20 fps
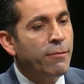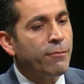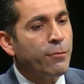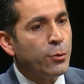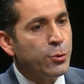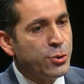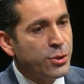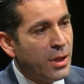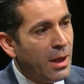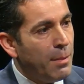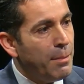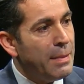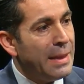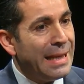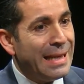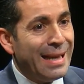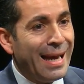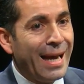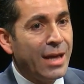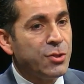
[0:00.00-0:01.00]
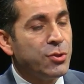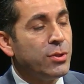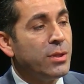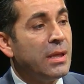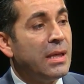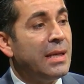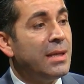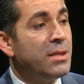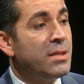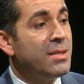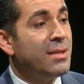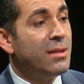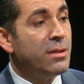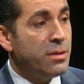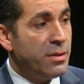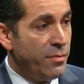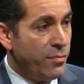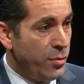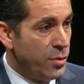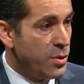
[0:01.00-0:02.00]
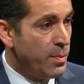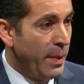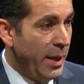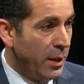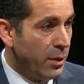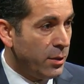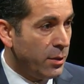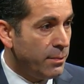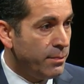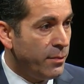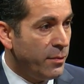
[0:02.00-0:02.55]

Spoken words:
For some, it actually is the difference maker.